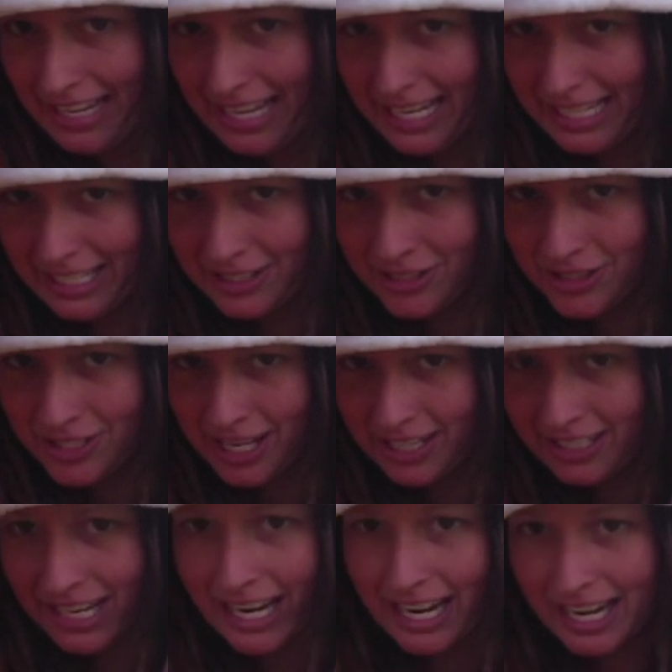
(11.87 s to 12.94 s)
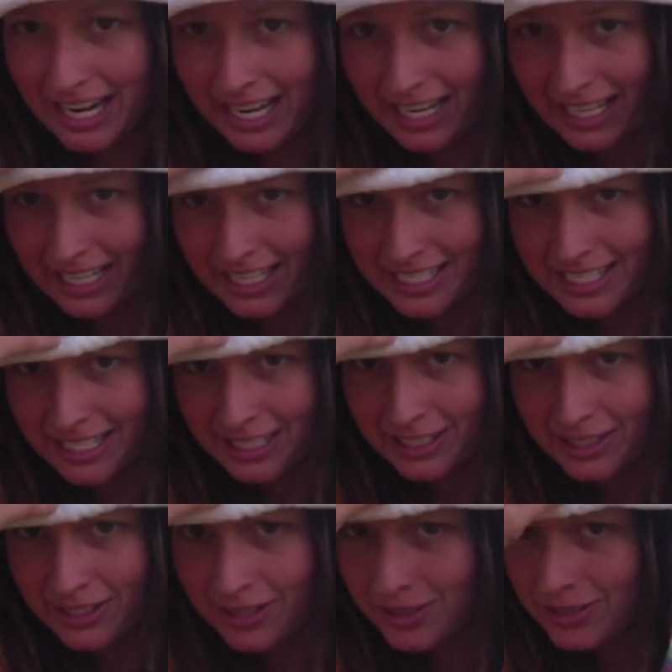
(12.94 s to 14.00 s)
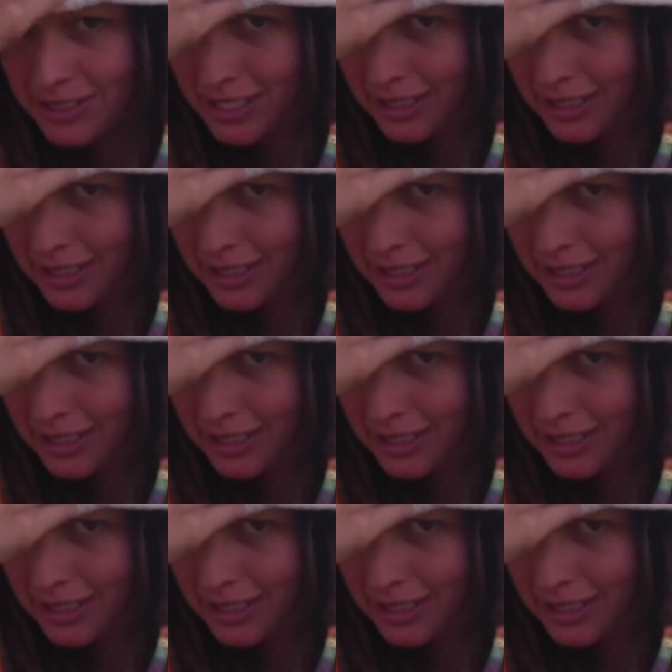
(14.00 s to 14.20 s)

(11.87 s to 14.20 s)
an extra set of eyes and a nose